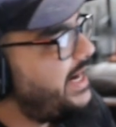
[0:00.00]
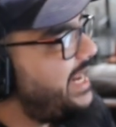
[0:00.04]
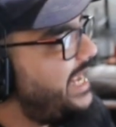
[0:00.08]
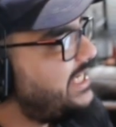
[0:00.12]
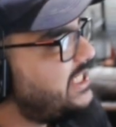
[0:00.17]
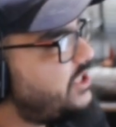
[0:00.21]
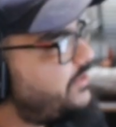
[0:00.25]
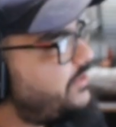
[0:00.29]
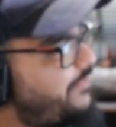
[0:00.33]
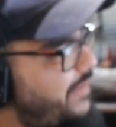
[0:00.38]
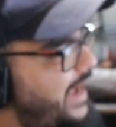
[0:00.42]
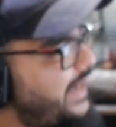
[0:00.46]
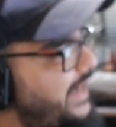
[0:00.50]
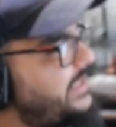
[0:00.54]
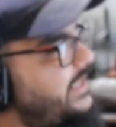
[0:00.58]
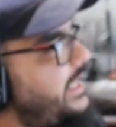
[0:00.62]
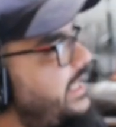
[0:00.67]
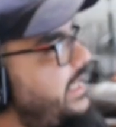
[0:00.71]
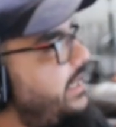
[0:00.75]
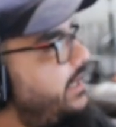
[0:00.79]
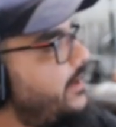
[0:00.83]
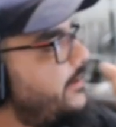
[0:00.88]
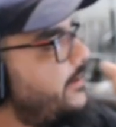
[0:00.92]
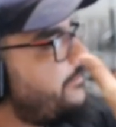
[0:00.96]
expecting
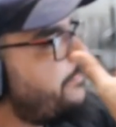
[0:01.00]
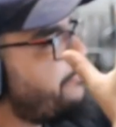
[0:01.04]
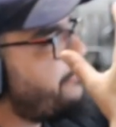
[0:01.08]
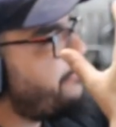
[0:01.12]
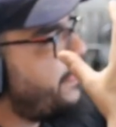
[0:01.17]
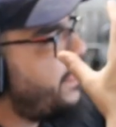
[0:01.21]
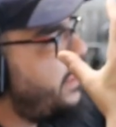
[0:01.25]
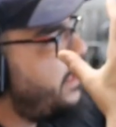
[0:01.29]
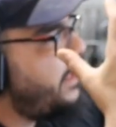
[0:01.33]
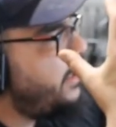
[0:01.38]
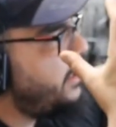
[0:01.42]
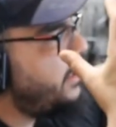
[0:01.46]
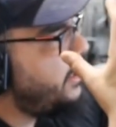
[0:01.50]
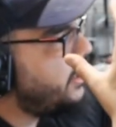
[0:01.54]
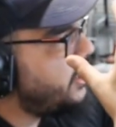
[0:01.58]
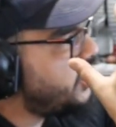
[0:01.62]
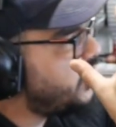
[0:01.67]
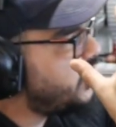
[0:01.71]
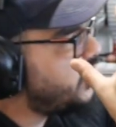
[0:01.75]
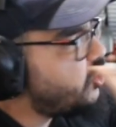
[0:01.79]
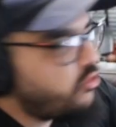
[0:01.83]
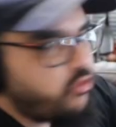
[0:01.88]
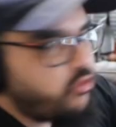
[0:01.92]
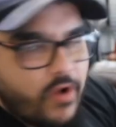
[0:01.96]

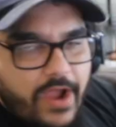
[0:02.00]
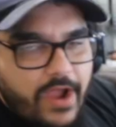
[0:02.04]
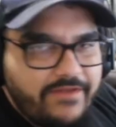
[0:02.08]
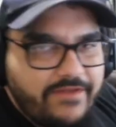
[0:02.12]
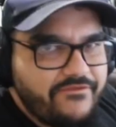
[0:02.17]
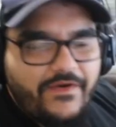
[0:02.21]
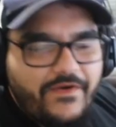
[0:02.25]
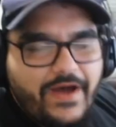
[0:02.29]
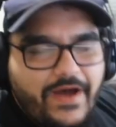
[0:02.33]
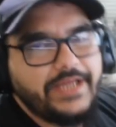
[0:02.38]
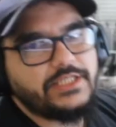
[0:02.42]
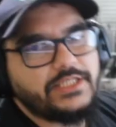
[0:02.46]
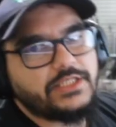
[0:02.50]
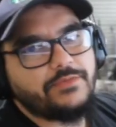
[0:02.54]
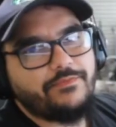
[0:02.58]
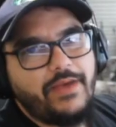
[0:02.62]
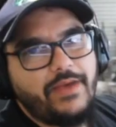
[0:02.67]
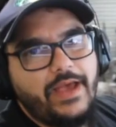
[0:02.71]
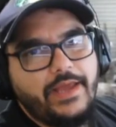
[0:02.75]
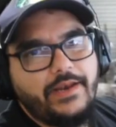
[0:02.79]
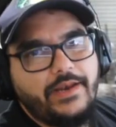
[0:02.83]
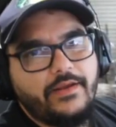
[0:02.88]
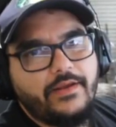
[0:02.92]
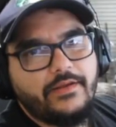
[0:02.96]
great fights,
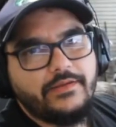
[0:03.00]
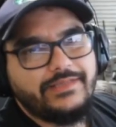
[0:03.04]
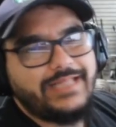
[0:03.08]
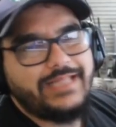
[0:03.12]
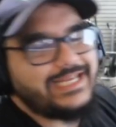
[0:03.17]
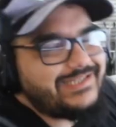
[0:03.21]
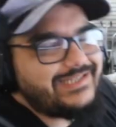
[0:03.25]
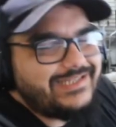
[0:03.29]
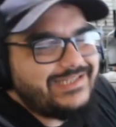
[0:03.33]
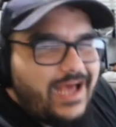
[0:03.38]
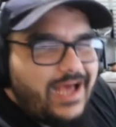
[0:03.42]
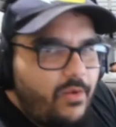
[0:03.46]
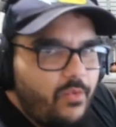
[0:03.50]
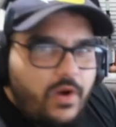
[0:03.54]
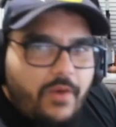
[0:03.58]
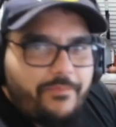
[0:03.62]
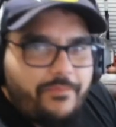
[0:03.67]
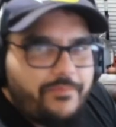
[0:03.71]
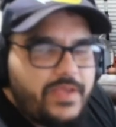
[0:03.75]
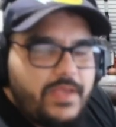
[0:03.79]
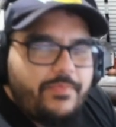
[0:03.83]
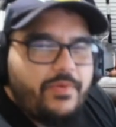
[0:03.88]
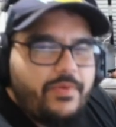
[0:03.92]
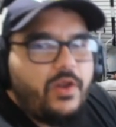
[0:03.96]
man. That's not what
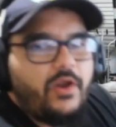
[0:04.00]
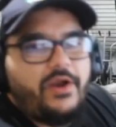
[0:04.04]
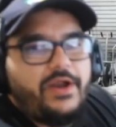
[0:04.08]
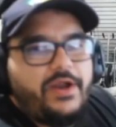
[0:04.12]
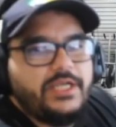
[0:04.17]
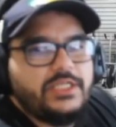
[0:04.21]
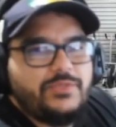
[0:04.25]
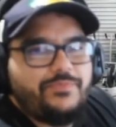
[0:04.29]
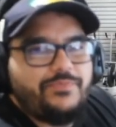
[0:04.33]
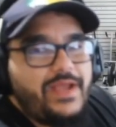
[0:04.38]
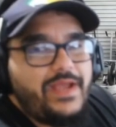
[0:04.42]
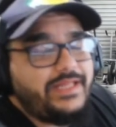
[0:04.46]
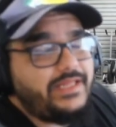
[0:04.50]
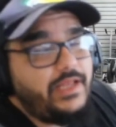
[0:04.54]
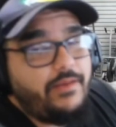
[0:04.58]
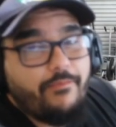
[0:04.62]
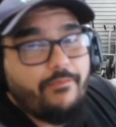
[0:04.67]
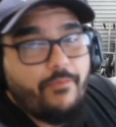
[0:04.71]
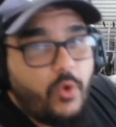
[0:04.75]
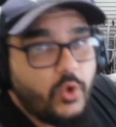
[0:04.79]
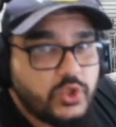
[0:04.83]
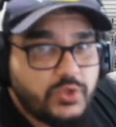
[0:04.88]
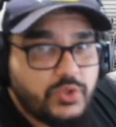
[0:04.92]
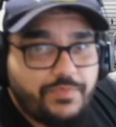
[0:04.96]
people are expecting.
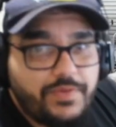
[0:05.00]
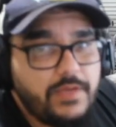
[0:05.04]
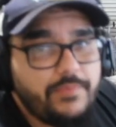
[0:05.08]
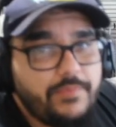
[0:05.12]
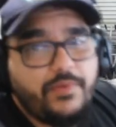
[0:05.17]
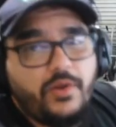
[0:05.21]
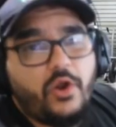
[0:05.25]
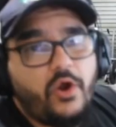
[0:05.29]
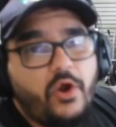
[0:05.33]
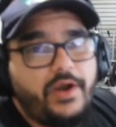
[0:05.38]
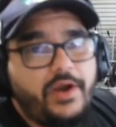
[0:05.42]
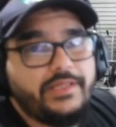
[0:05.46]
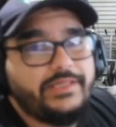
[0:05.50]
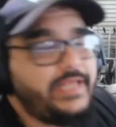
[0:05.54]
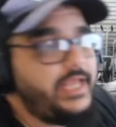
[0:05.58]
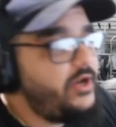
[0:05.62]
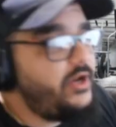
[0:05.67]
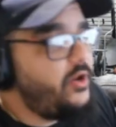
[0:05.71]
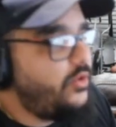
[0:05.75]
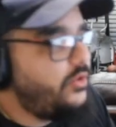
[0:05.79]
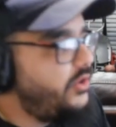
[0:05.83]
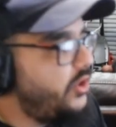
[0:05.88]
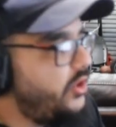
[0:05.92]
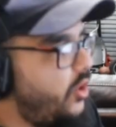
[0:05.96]
Most people aren't. They
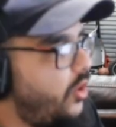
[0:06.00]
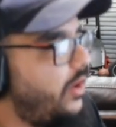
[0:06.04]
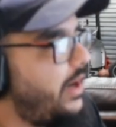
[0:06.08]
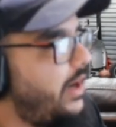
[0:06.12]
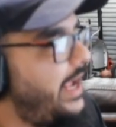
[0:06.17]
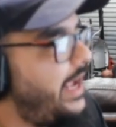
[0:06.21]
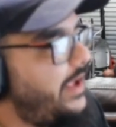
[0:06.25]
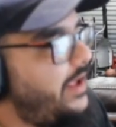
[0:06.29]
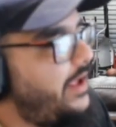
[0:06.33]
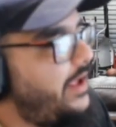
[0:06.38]
don't know. Like,